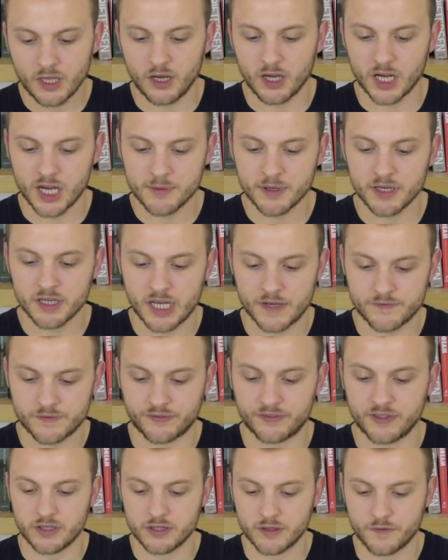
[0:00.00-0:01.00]
I'm going to have to
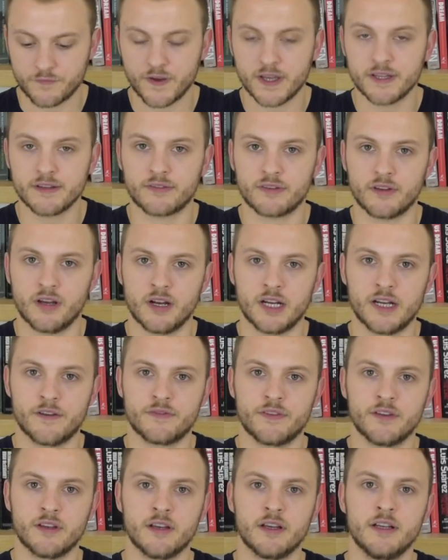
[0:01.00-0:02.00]
on the fence. I'm going
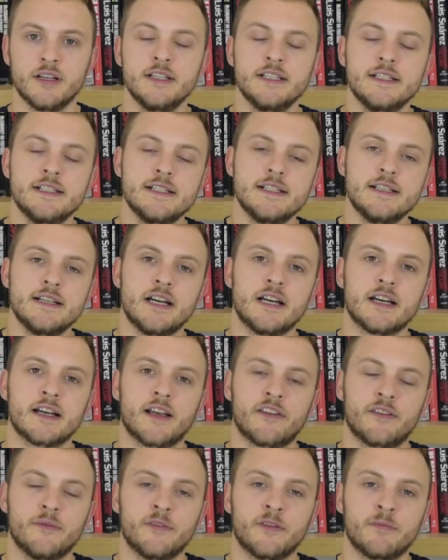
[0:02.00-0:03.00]
to have to
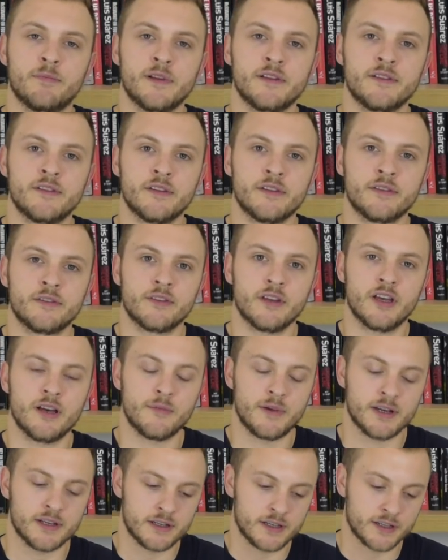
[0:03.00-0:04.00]
get some splinters
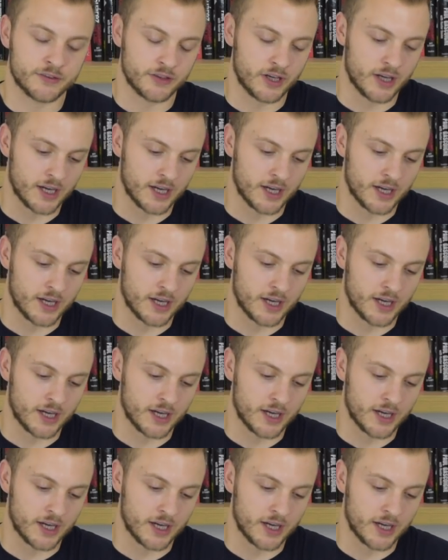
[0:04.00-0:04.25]
up my arse.